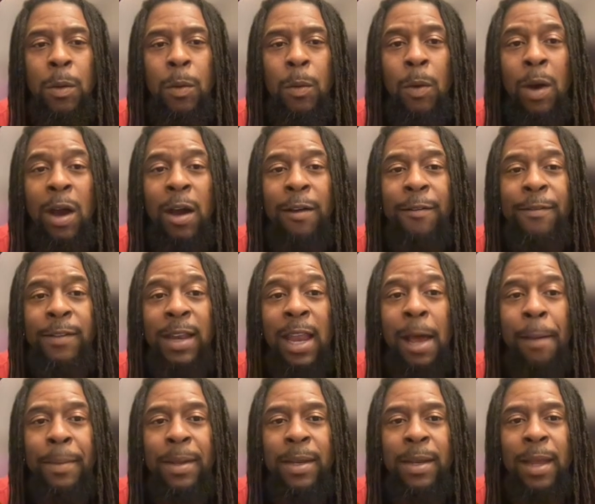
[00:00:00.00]
Wav,
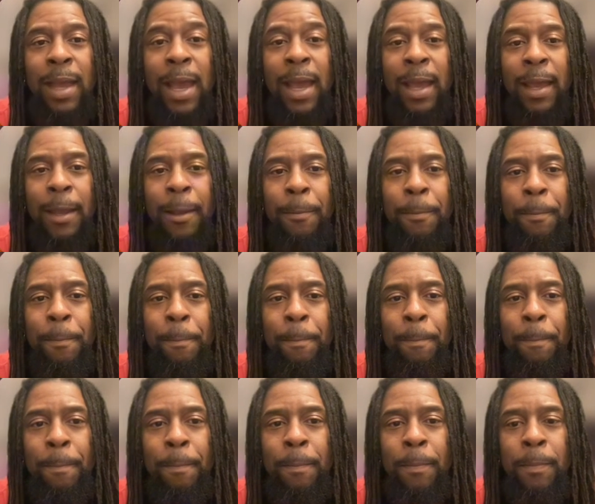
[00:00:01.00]
Lamed, Hey.
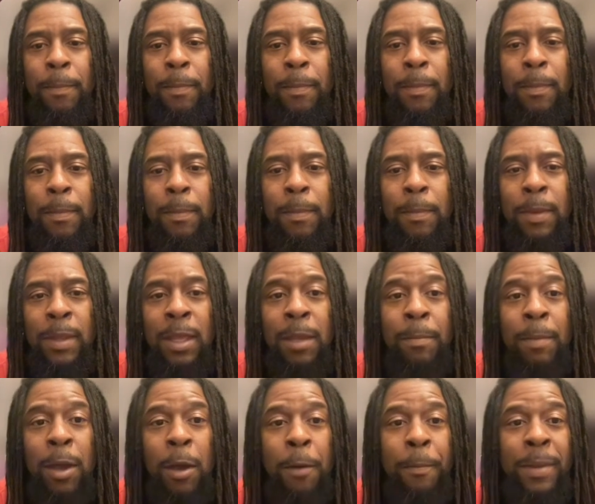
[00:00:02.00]

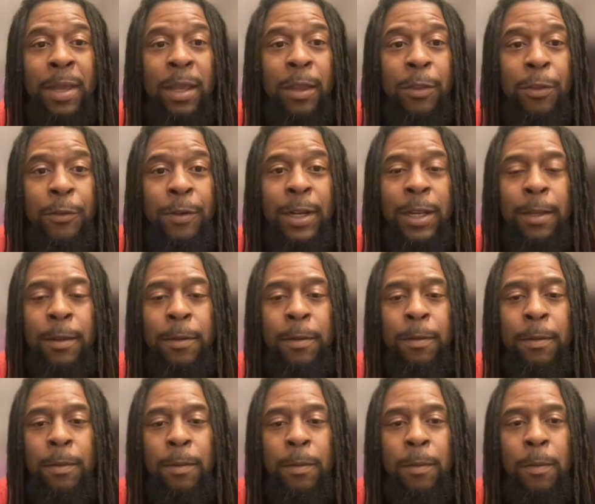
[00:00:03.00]
Gimel being 3,
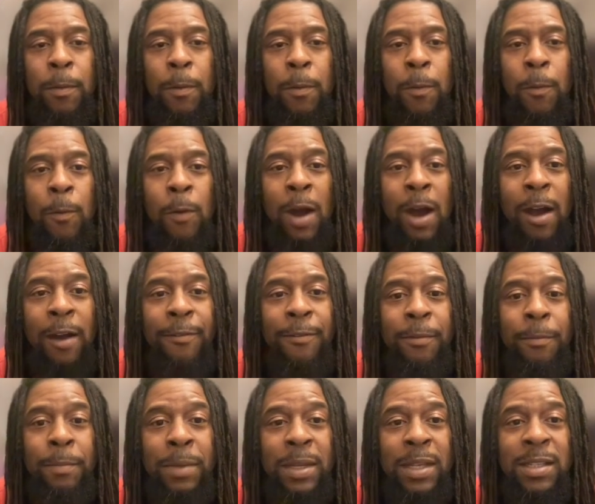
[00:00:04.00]
Wav
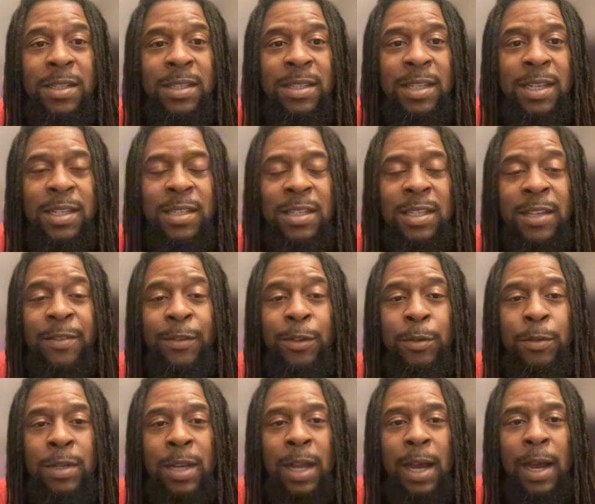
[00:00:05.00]
being 6, giving
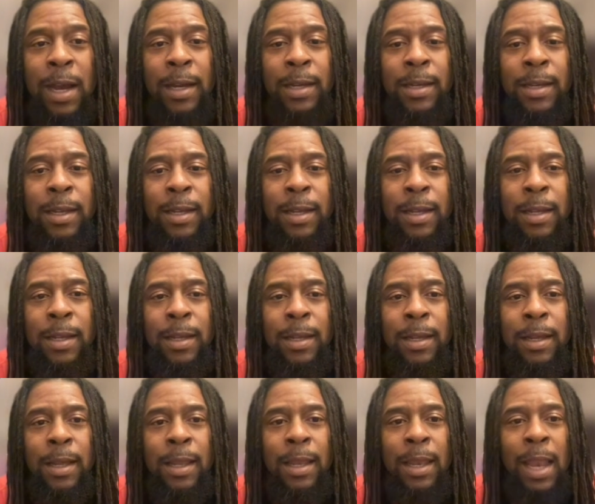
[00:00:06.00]
you 9.
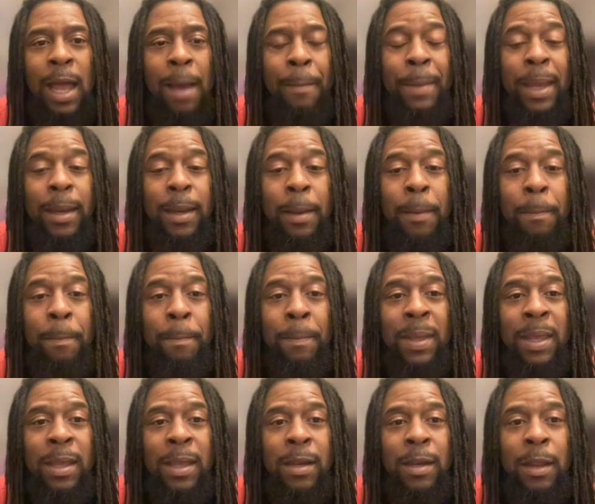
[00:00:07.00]
Lamed
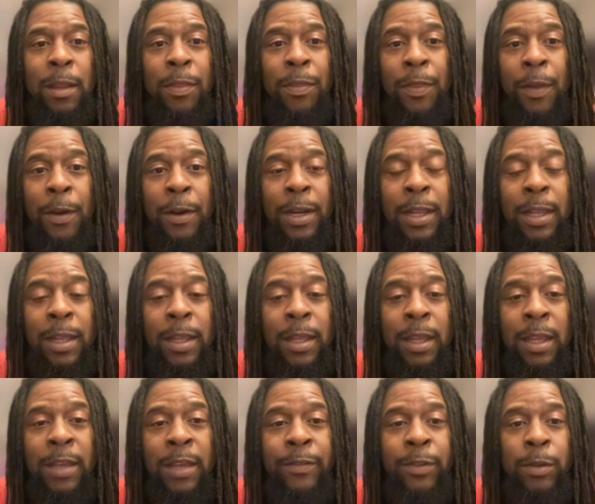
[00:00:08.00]
being 30,
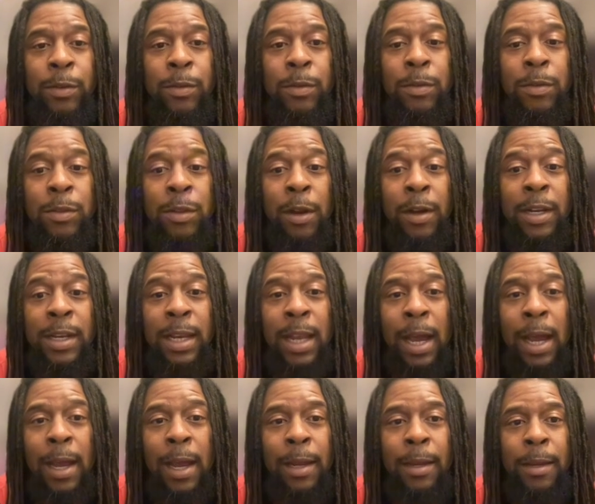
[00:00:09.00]
giving you
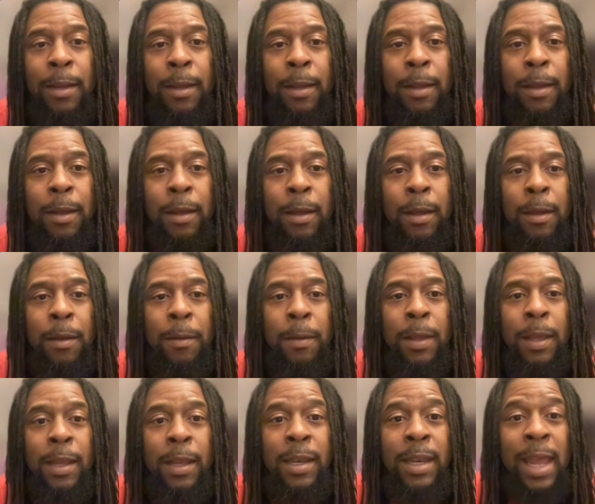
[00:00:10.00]
39.
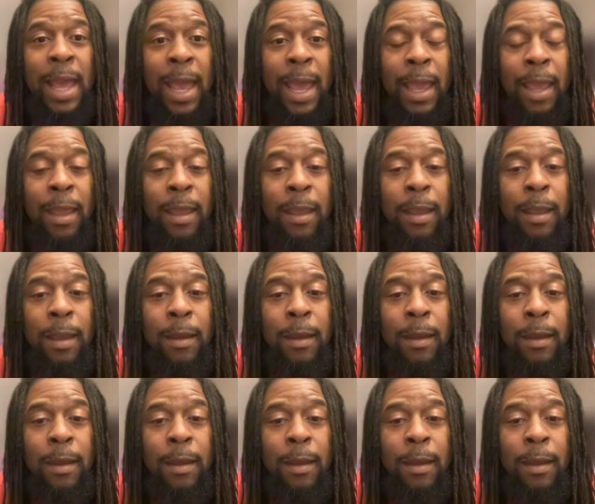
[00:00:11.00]
And Hey